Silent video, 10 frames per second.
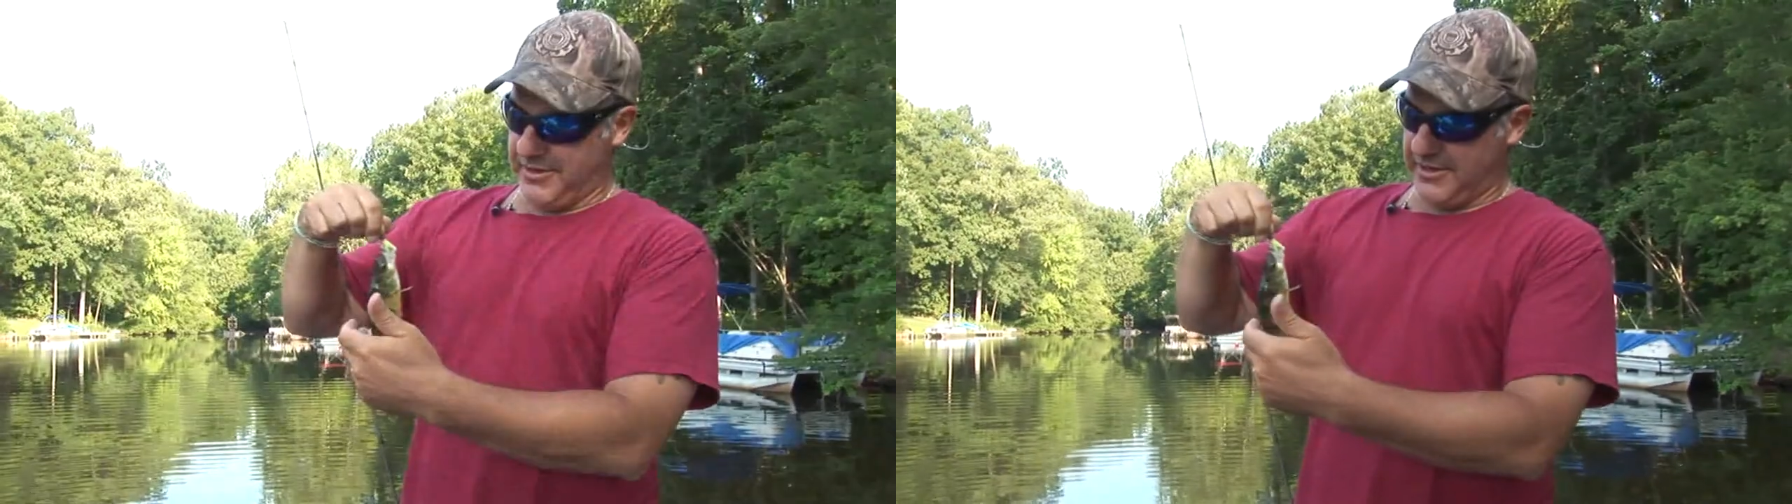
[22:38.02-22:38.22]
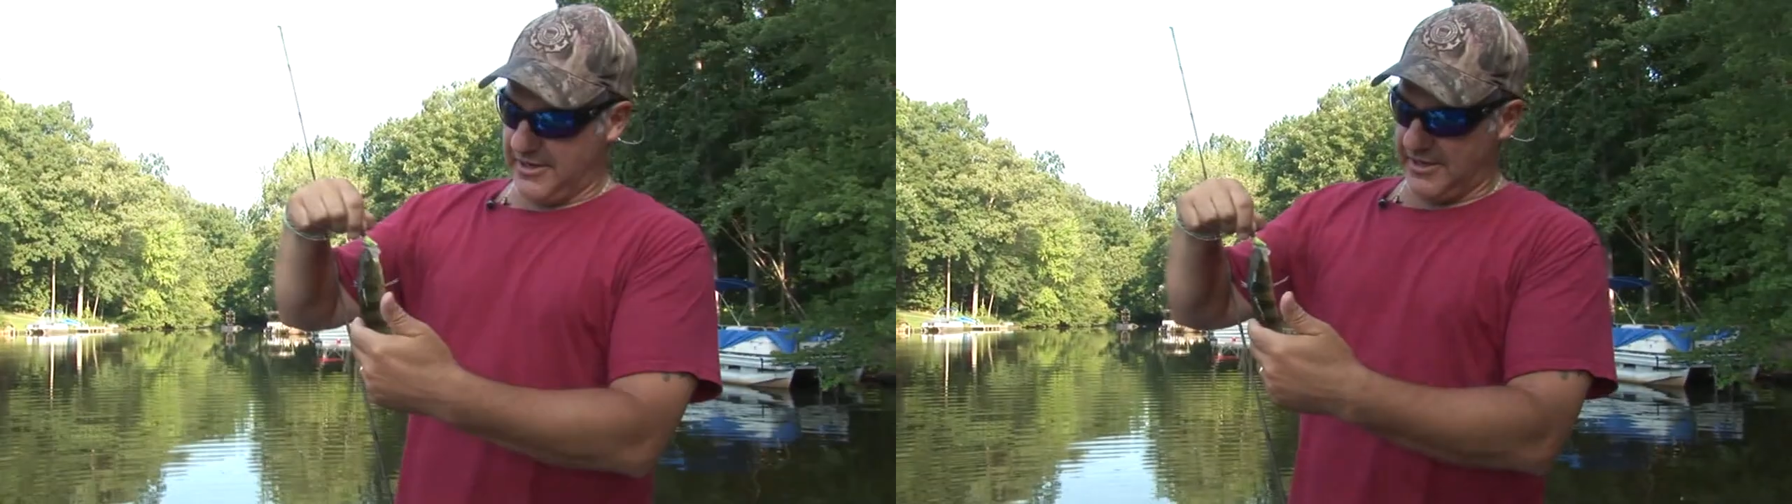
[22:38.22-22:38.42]

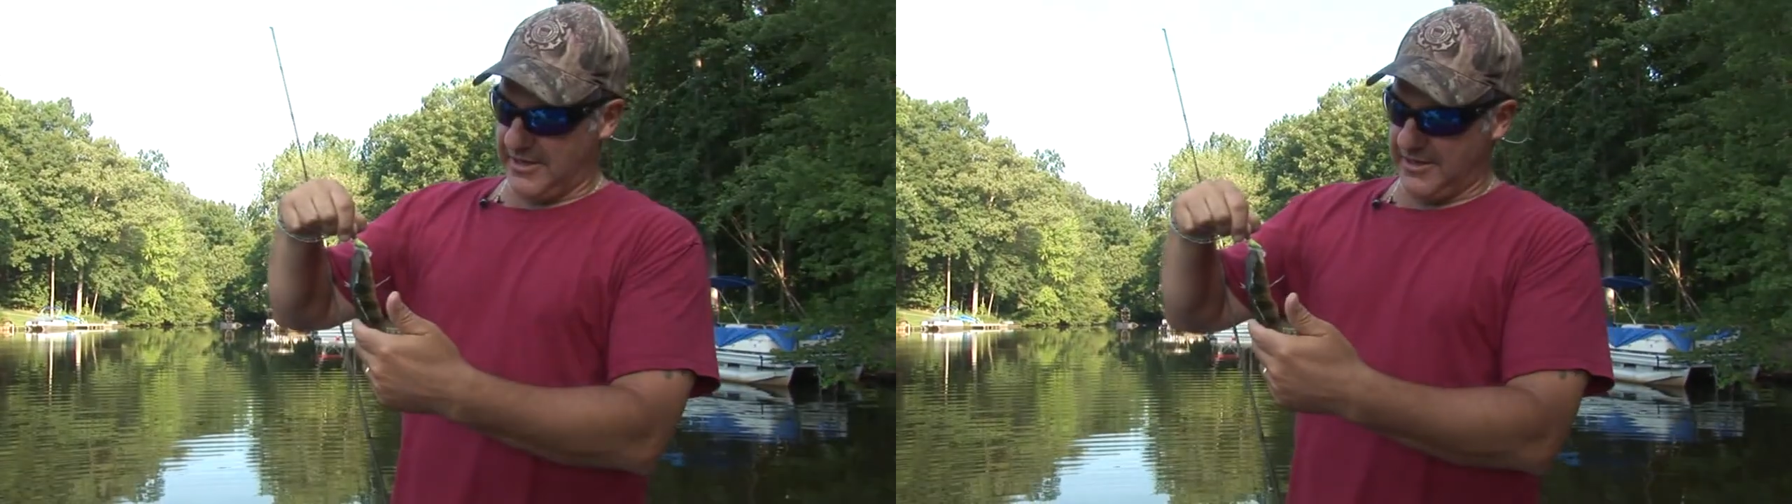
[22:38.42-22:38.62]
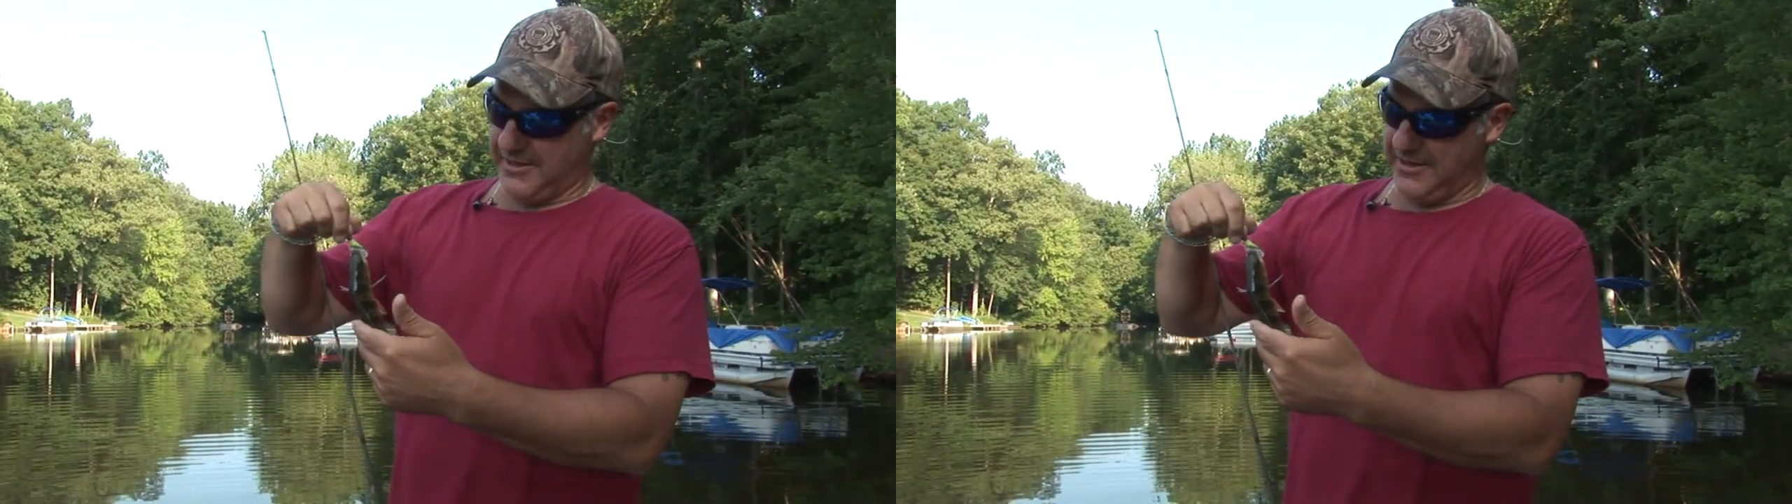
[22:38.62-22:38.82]
bit
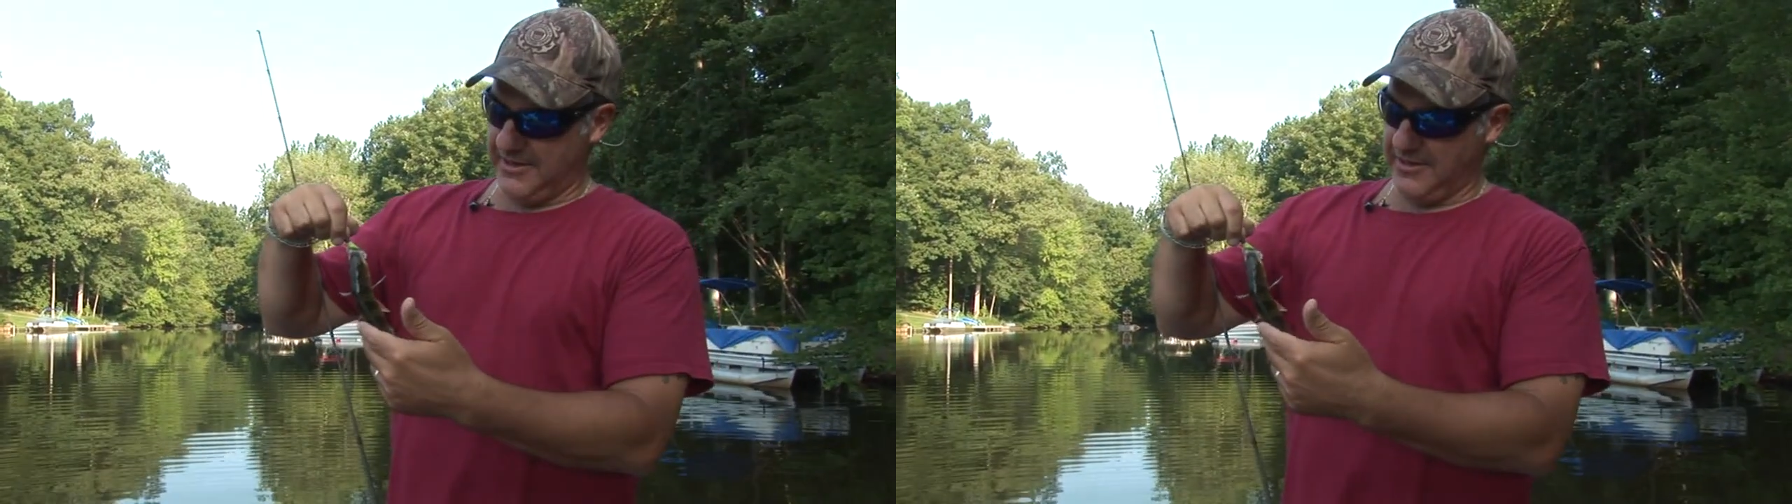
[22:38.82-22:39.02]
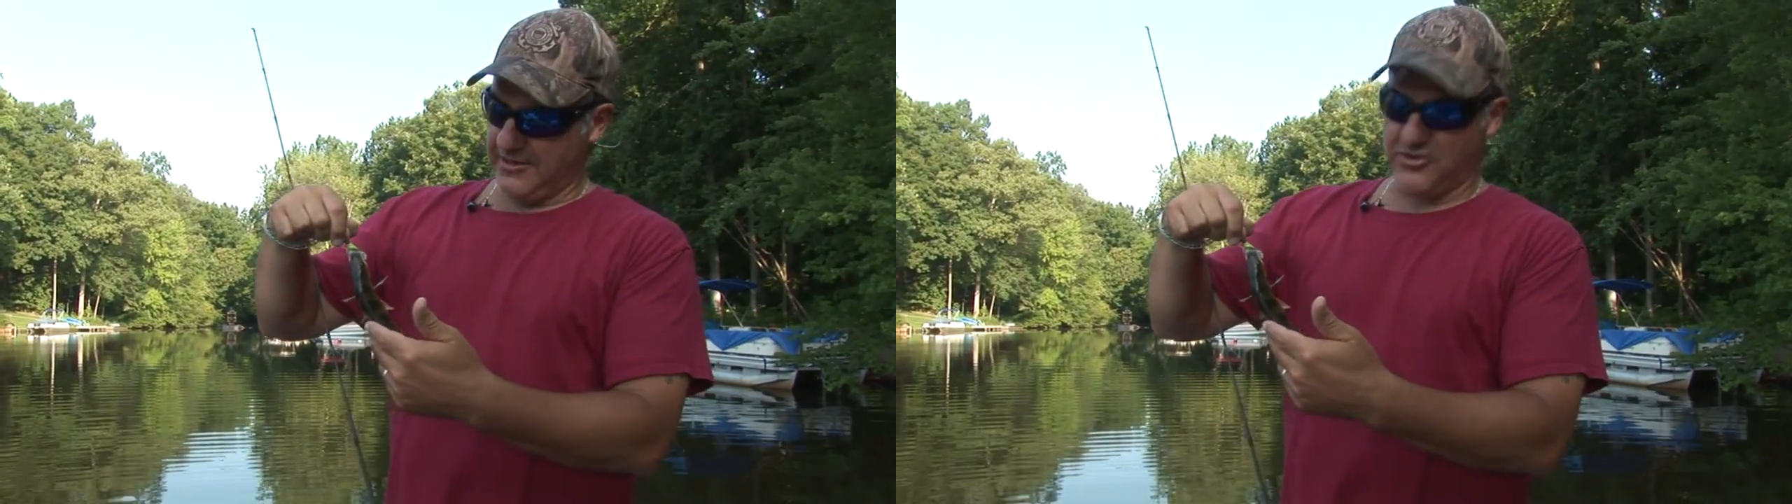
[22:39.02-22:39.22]

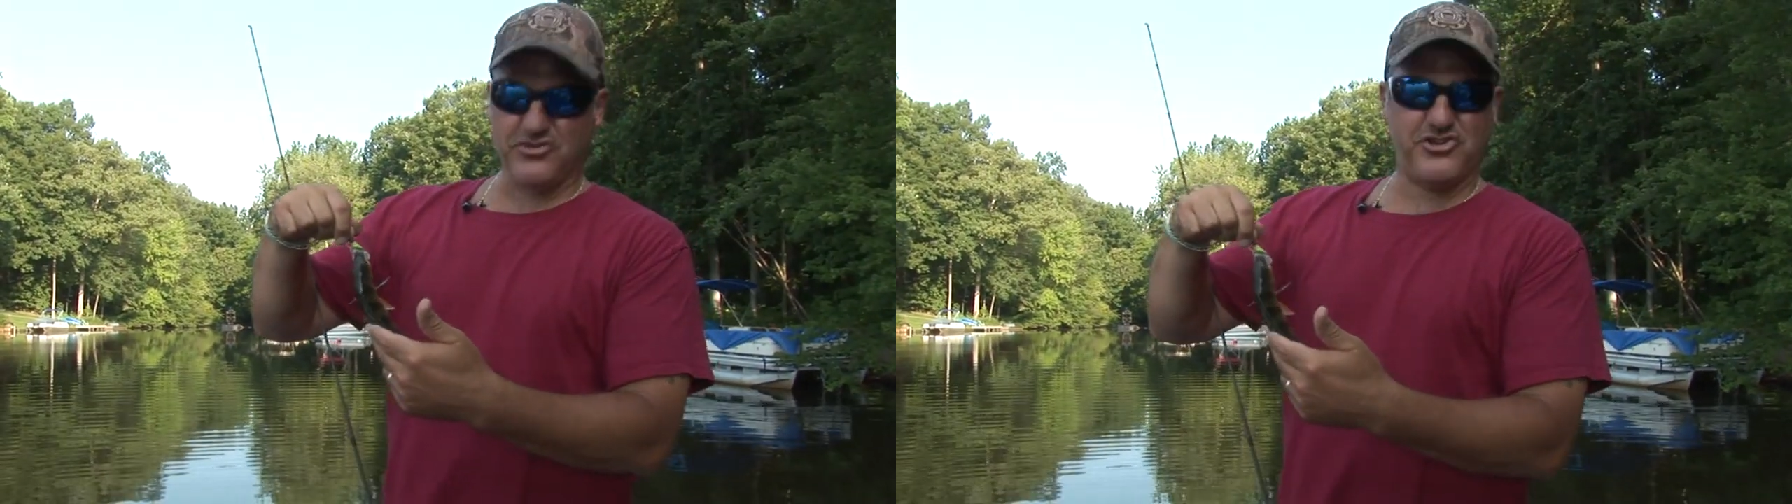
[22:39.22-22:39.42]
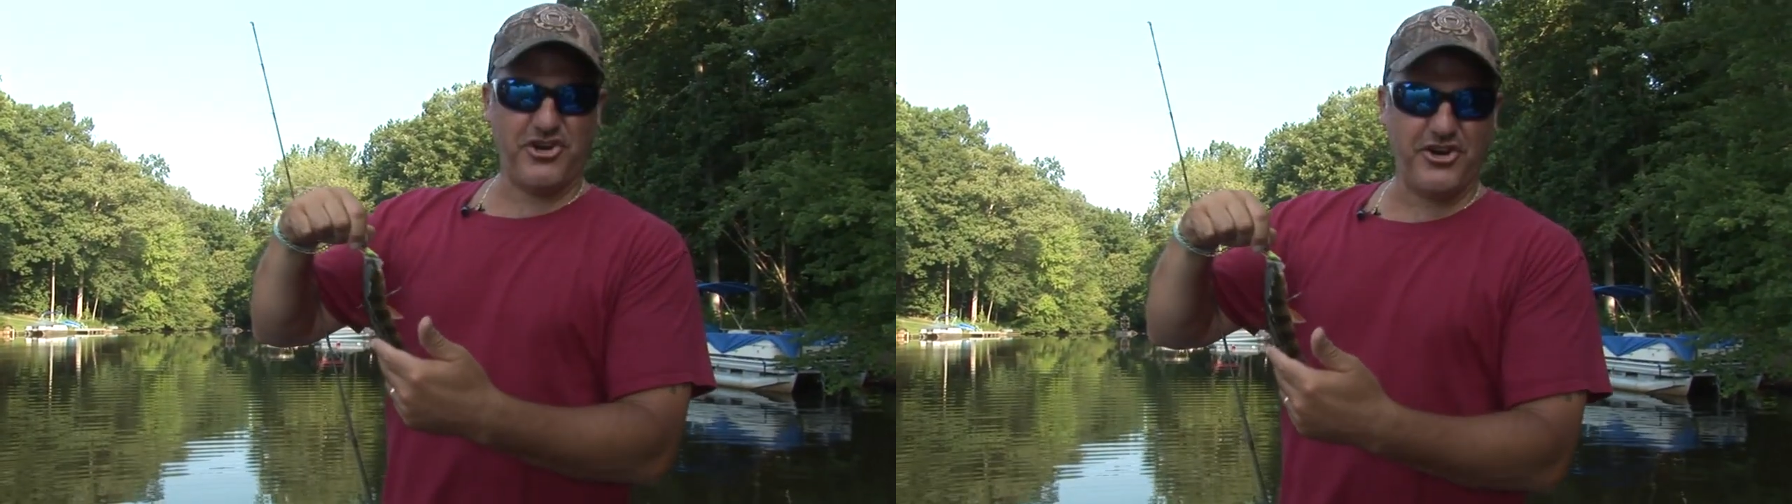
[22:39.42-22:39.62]

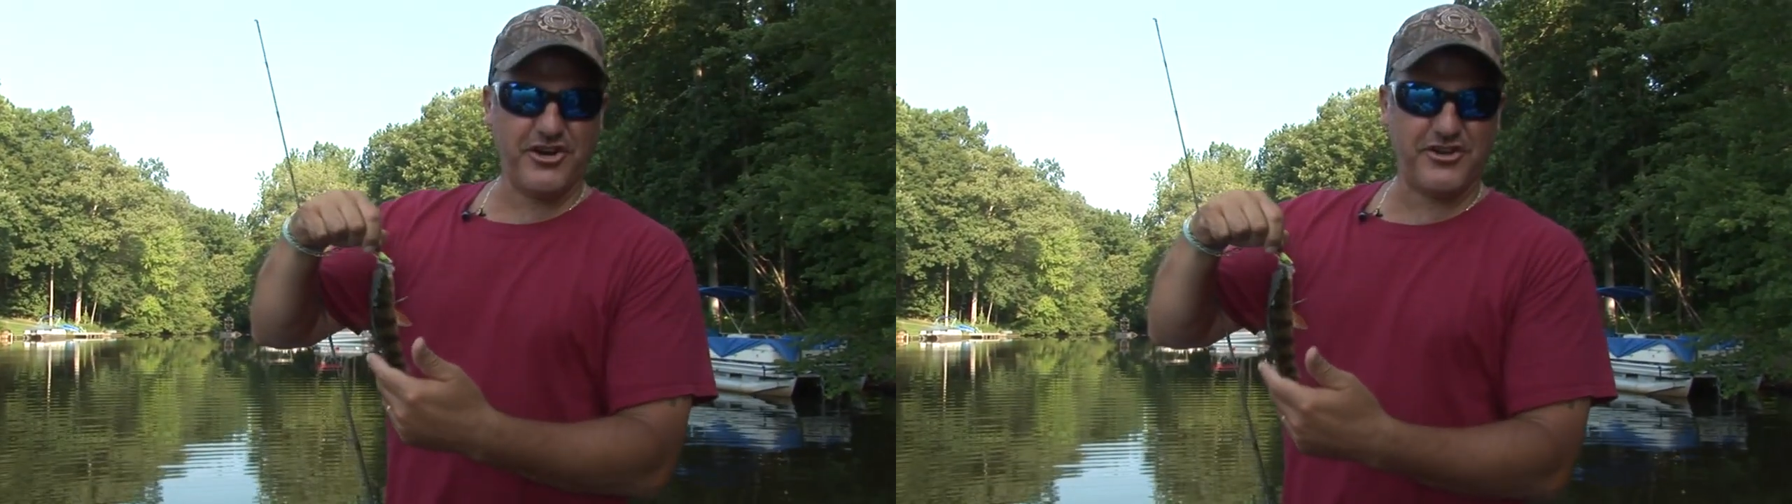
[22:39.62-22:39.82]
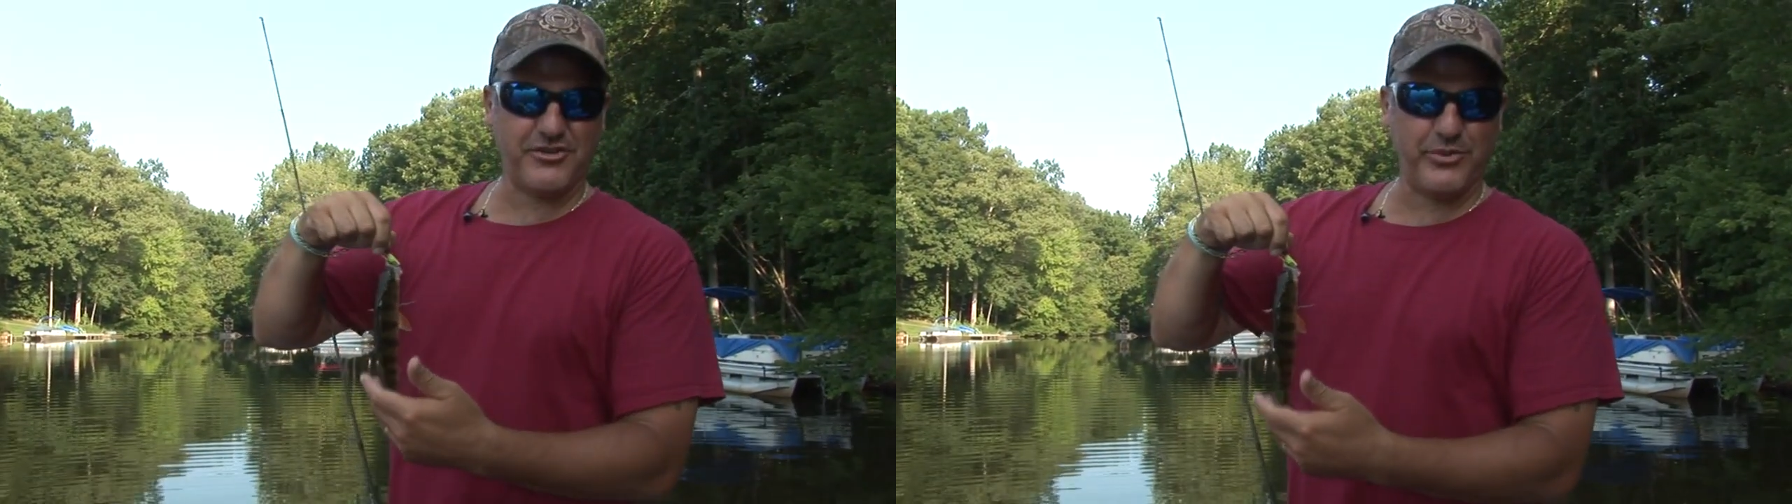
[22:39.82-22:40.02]
concerned because